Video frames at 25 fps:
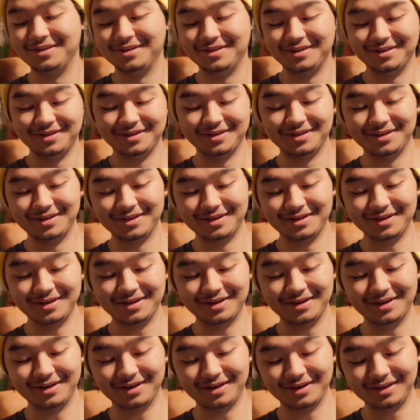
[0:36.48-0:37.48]
but
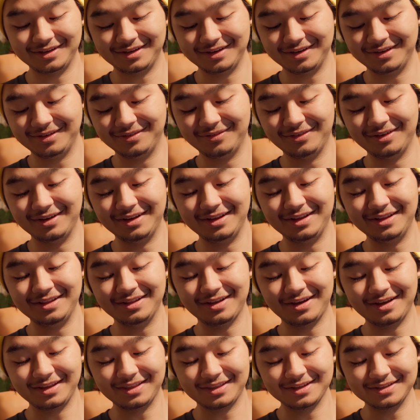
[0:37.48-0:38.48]
I remember
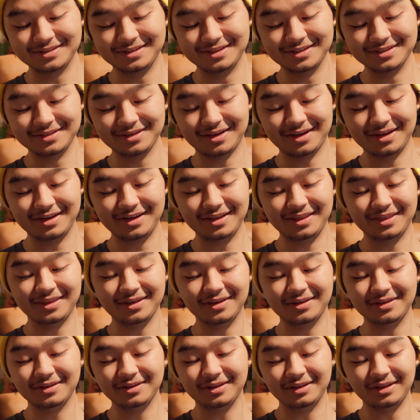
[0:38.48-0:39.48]
I wasn't quite
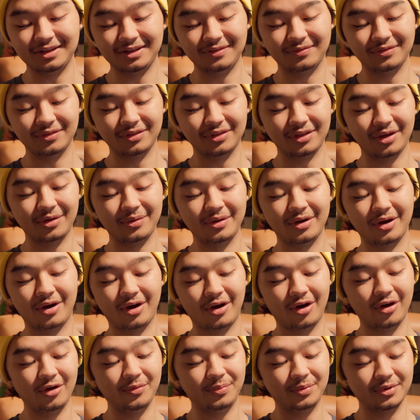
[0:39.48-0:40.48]
satisfied with the
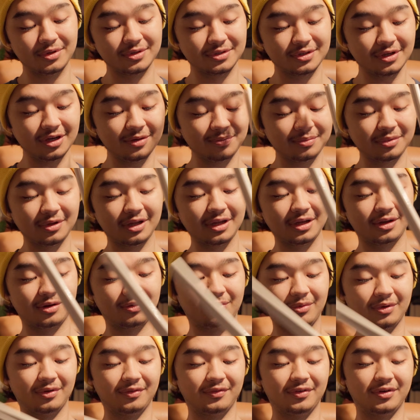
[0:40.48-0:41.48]
outcome of
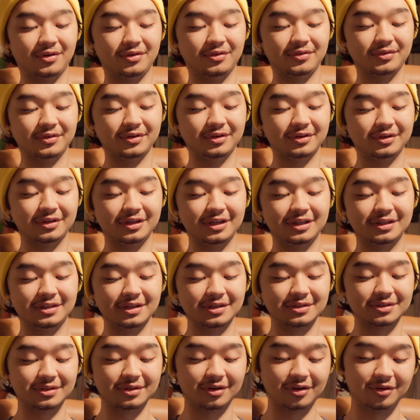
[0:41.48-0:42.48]
both of them. It
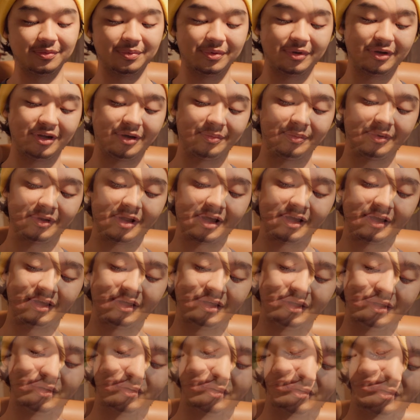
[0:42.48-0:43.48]
doesn't open up like,
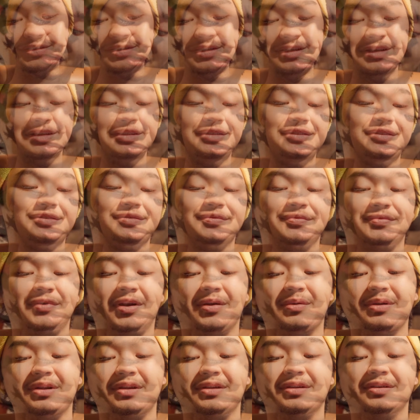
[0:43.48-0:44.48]
as you can see, it's cool,
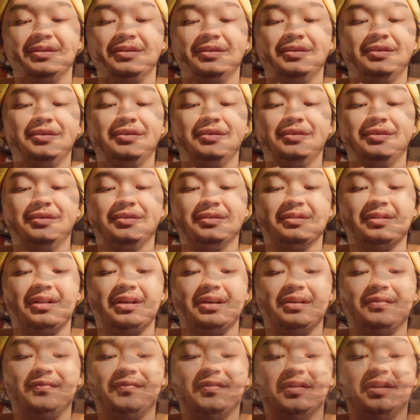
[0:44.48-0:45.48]
very
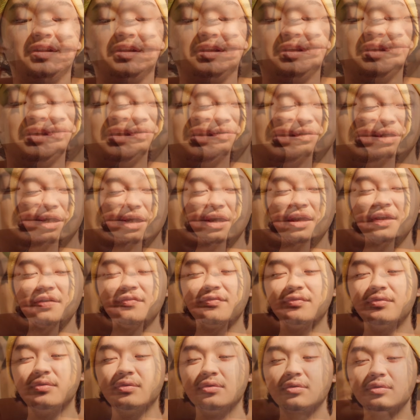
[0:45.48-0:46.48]
revolver. It's okay.
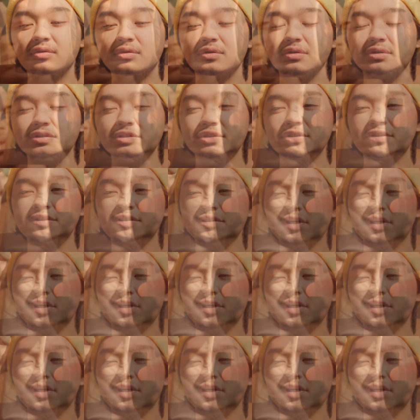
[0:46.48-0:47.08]
Like I also didn't really